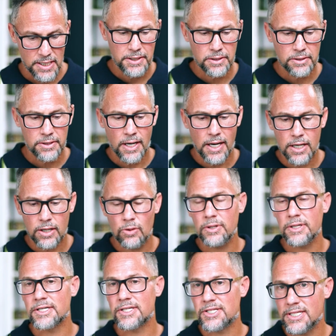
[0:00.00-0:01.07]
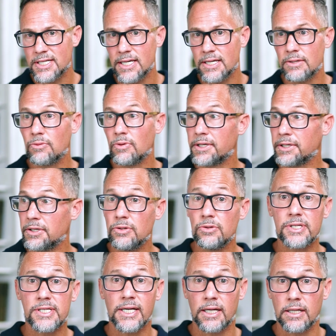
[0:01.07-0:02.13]
You're not going to see when
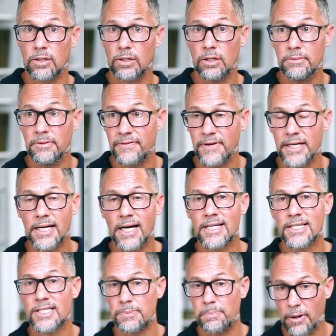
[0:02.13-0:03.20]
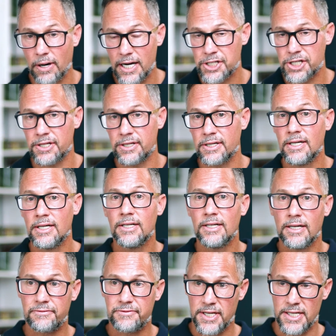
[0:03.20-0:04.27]
using enclomiphene a suppression
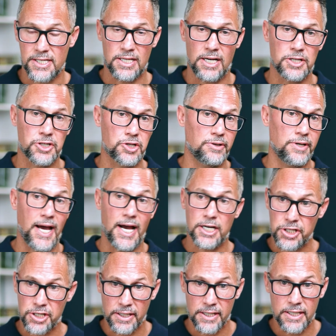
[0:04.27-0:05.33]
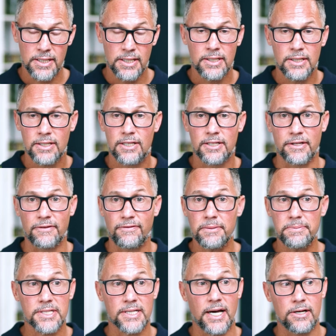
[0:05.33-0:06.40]
of testosterone. Actually, on the
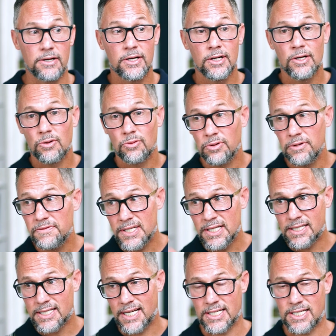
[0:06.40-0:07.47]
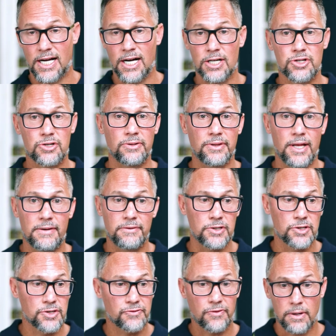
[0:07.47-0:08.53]
flip side, we've seen testosterone
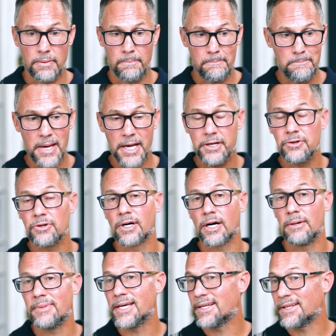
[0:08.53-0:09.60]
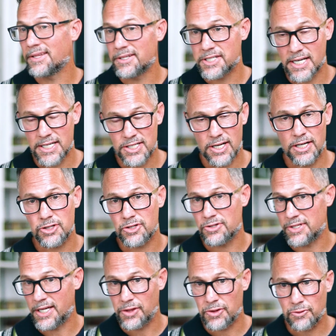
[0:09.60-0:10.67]
levels from men who come in and their testosterone
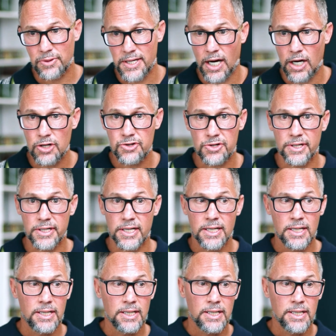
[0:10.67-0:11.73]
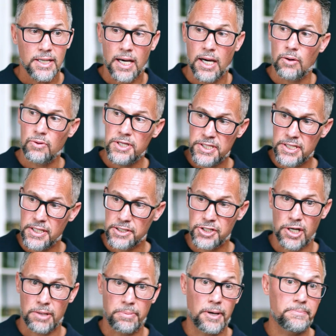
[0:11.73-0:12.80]
is like 300 and we see it
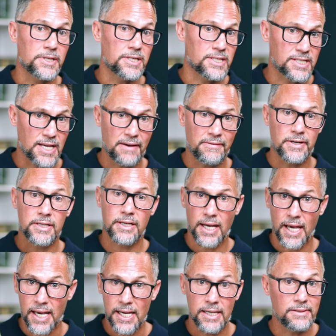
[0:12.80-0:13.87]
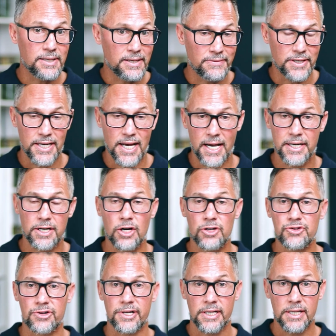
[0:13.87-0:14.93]
jump up to seven, eight, even
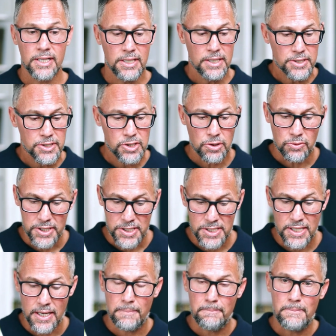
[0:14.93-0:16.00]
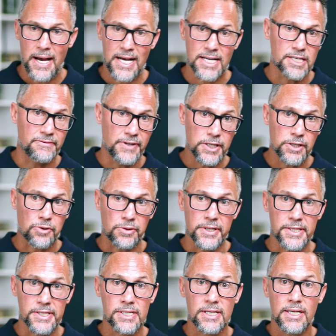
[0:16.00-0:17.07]
900. So we see a massive
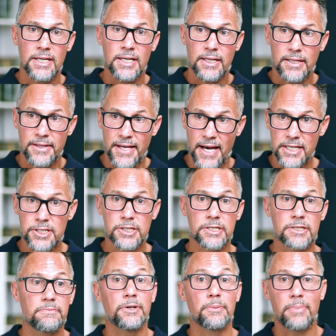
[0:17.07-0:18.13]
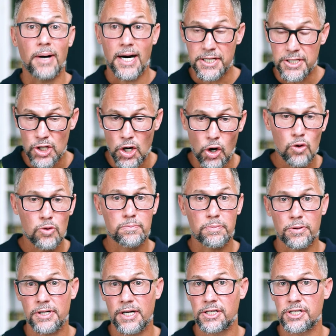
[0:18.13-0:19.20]
increase. That's your body's own
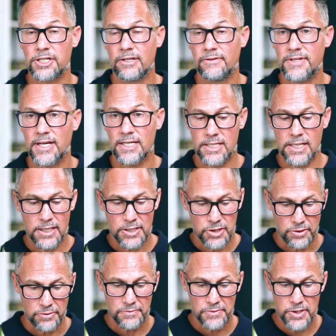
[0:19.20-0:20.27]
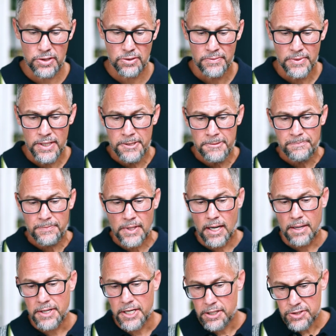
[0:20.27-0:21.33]
production of testosterone. So
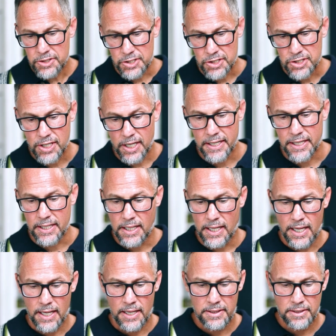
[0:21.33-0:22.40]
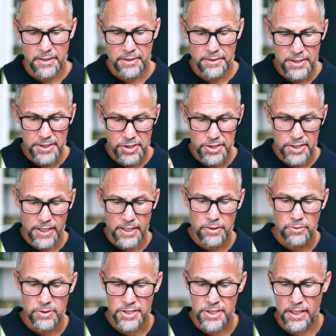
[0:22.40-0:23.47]
uh, here's a study, and this study
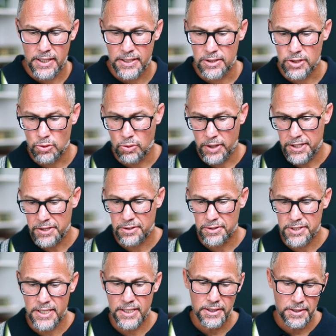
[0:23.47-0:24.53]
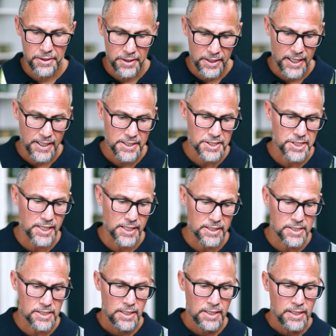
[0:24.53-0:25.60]
was done in 2013 in the United
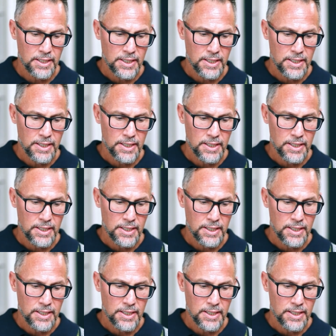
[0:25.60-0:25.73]
States.